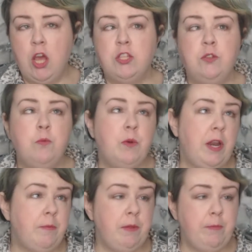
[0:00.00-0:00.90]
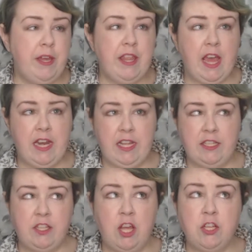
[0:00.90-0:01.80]
So what I mean by that
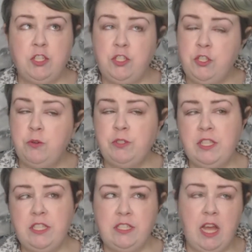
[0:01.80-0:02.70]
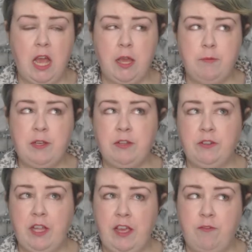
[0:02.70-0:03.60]
is use this time in your
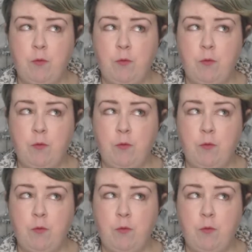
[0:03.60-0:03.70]
life